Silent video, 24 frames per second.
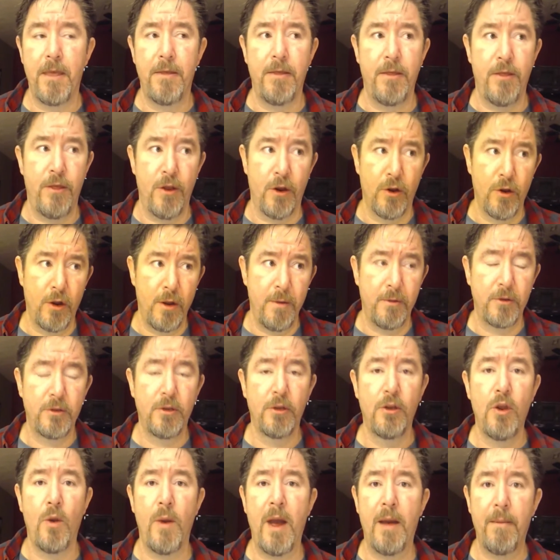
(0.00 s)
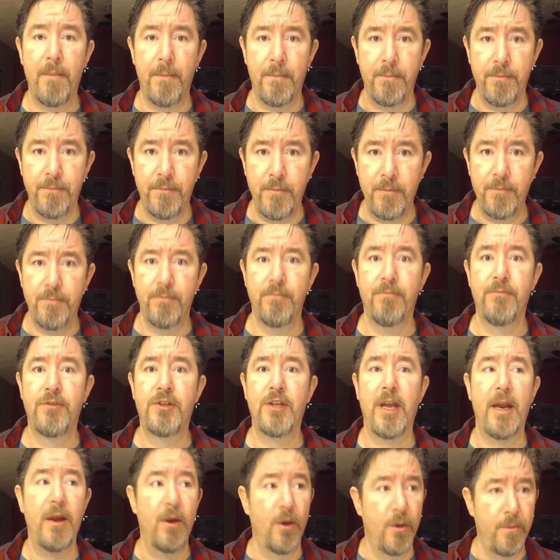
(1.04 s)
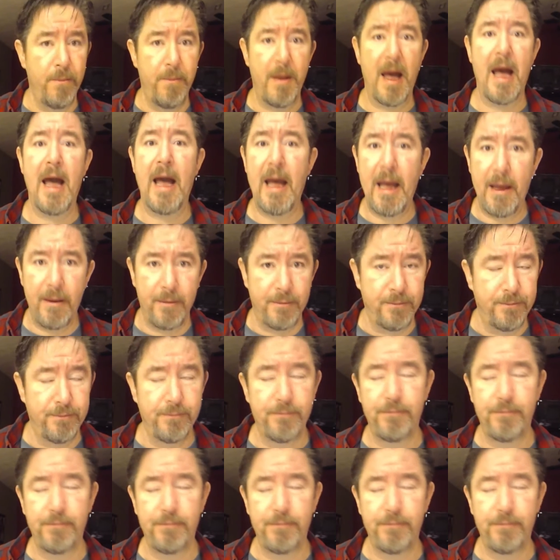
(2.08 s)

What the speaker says: They're going to go out and sell, buy